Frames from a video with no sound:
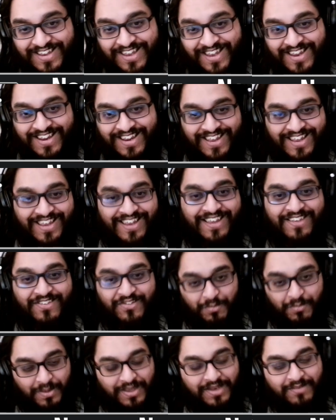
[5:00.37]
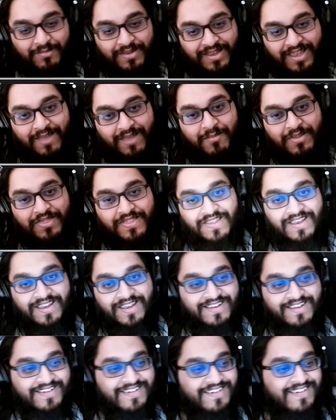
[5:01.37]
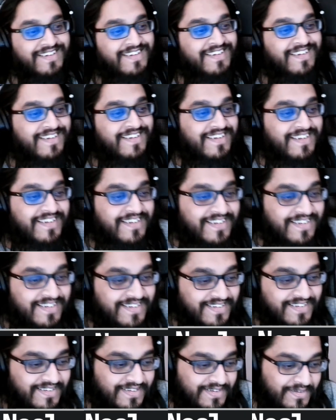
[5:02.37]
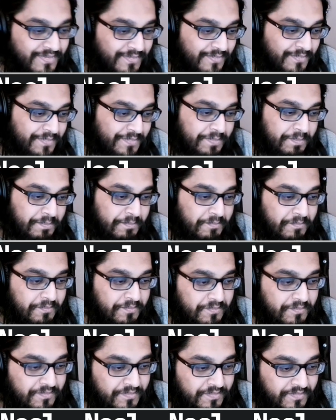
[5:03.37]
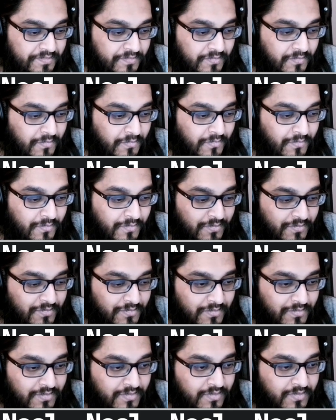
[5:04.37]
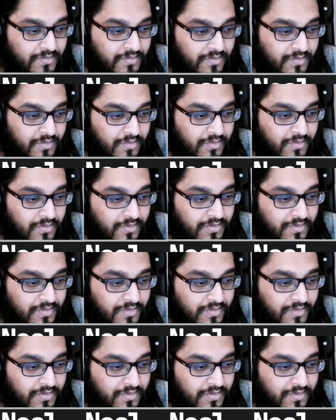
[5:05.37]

KDE spin became a thing. Oh my god.